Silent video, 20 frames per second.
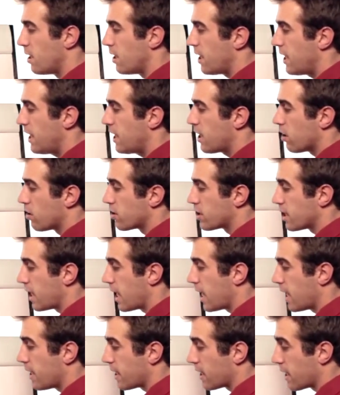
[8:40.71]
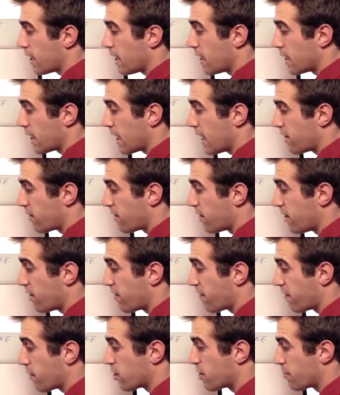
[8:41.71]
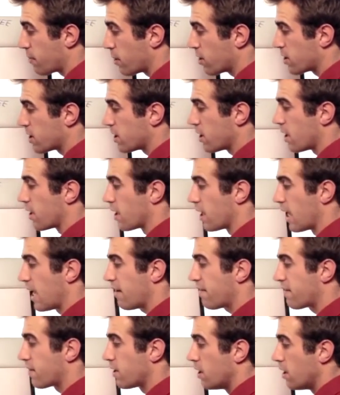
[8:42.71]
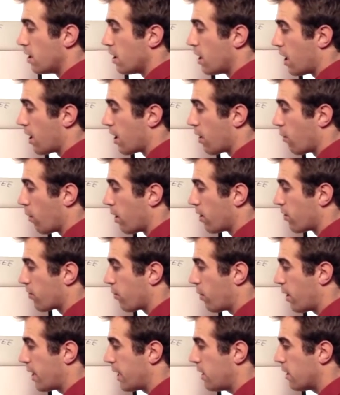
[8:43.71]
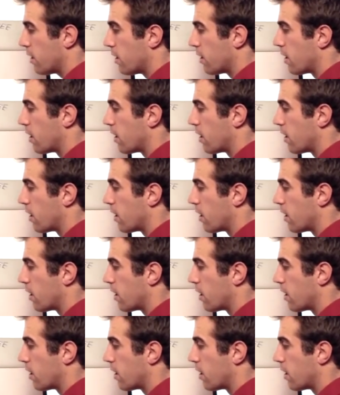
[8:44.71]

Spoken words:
He goes ahead and gets his first person on the left on a 120